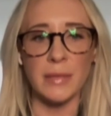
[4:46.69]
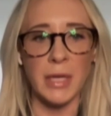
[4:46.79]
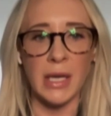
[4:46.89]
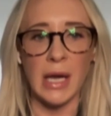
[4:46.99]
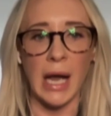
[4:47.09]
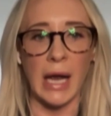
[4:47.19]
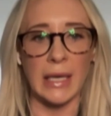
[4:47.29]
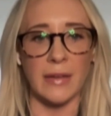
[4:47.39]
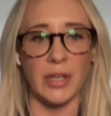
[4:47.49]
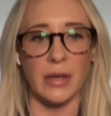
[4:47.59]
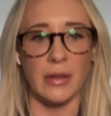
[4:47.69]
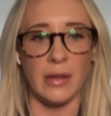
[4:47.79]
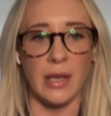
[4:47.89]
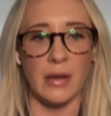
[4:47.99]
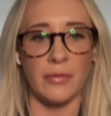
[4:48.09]
to me, given
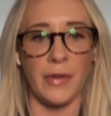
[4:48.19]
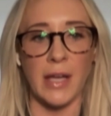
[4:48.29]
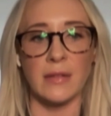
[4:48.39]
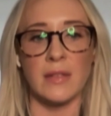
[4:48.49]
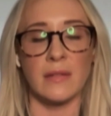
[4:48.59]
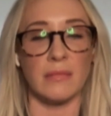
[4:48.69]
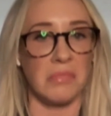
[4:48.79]
the feds,